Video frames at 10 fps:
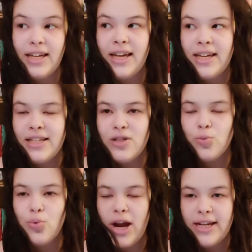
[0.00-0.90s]
His
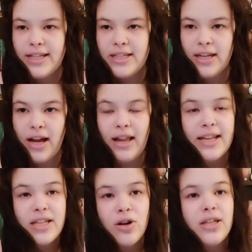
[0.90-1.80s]
writing style,
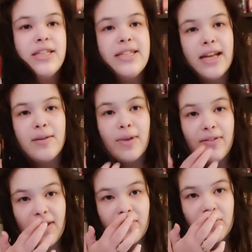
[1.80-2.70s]
as I already said in my
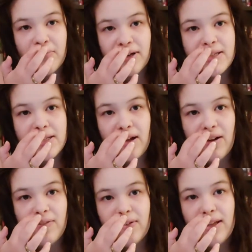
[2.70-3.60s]
favorite books
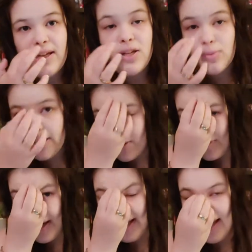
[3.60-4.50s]
of twenty
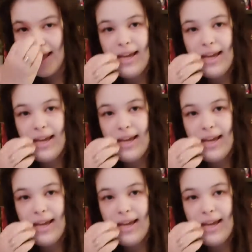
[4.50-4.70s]
twenty.